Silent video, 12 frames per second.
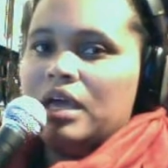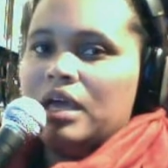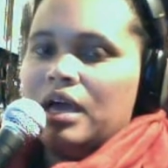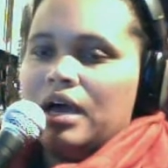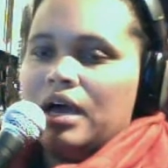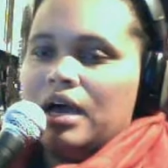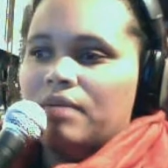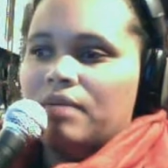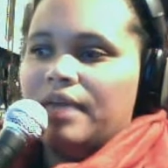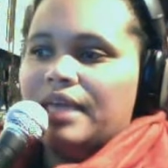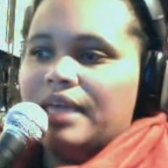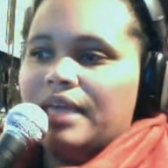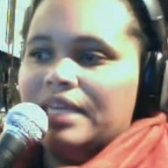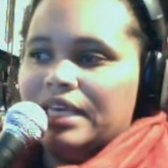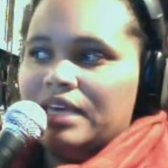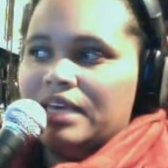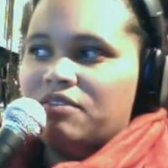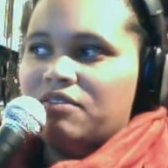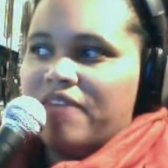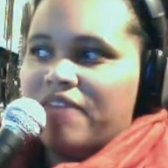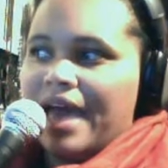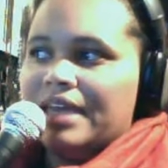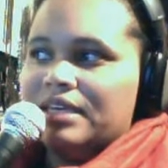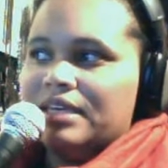And if
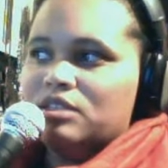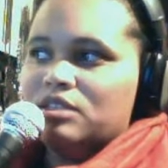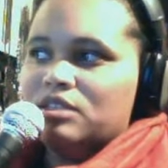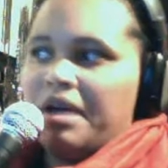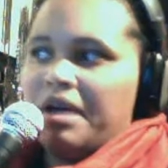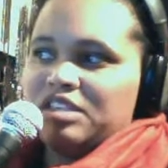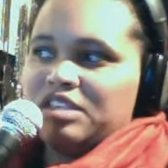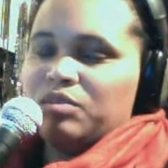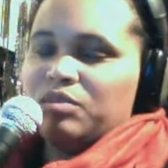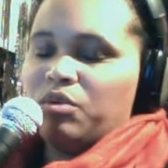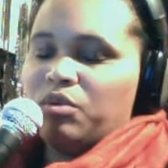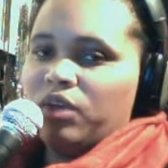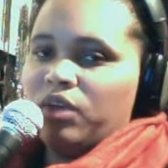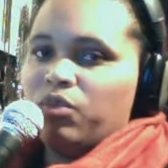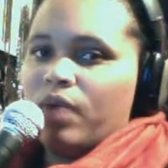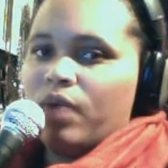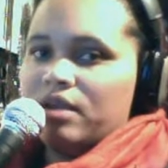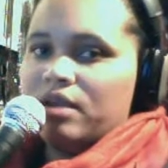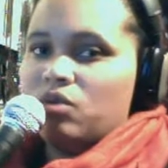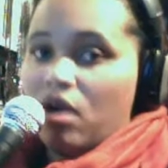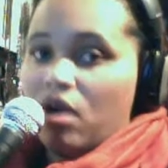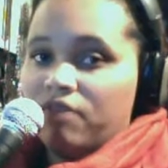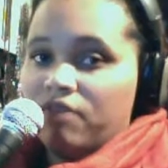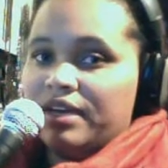that is possible with where you
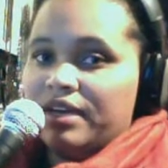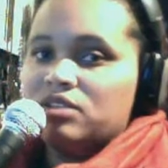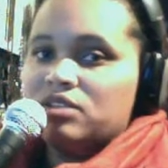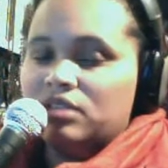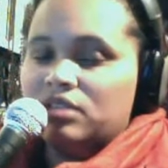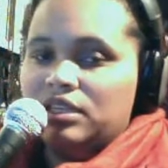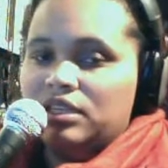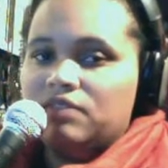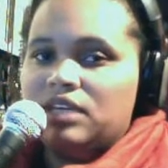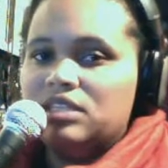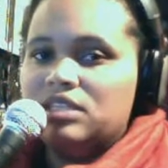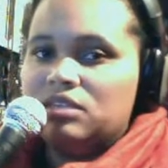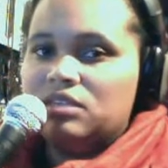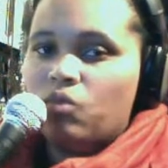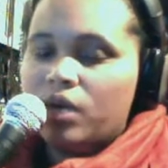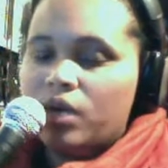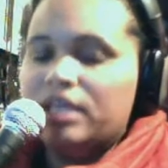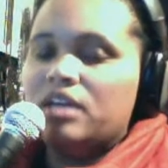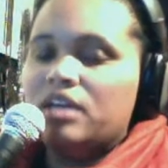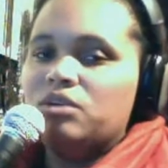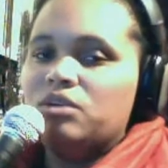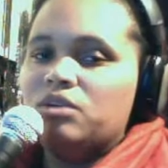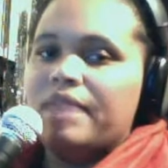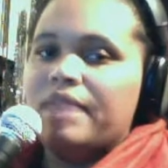are financially. And if it isn't, what are you going to
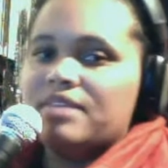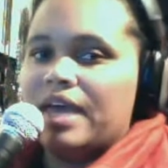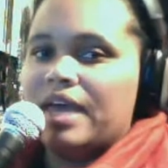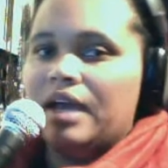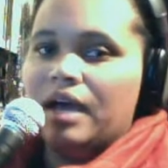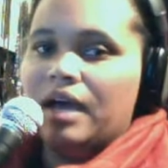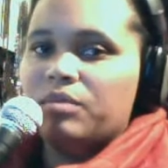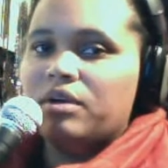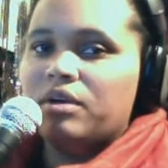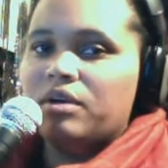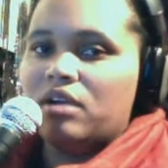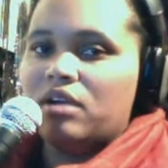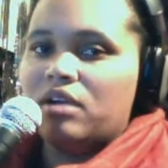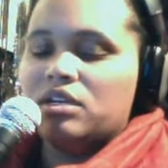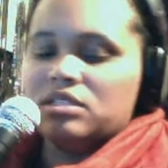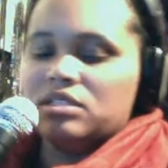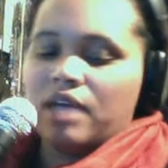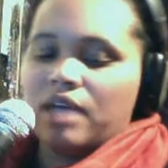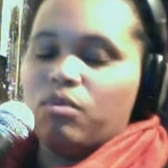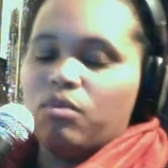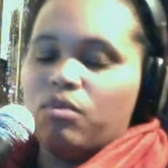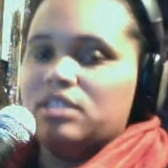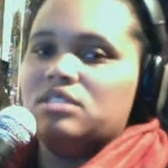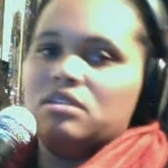do to make that up? Are you going to stop
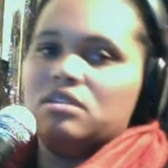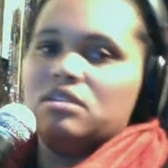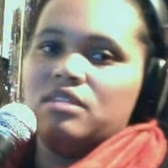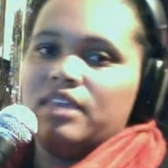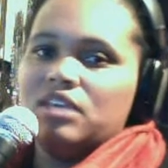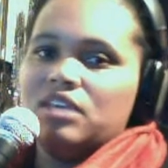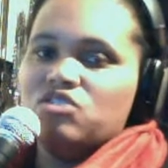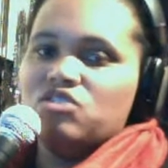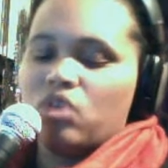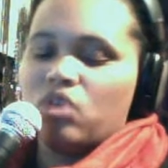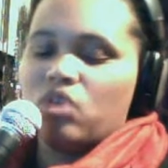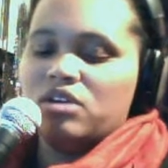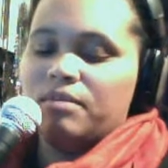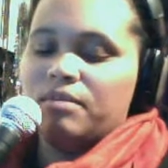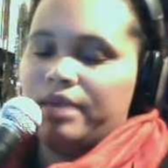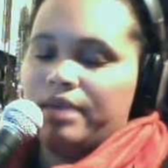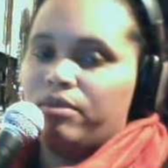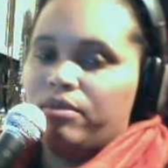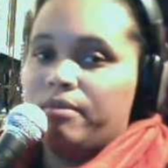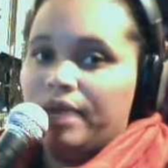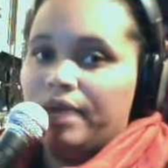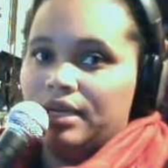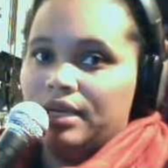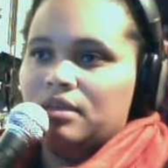wanting certain things, or are you going to make more
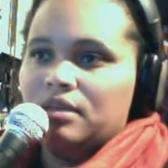money?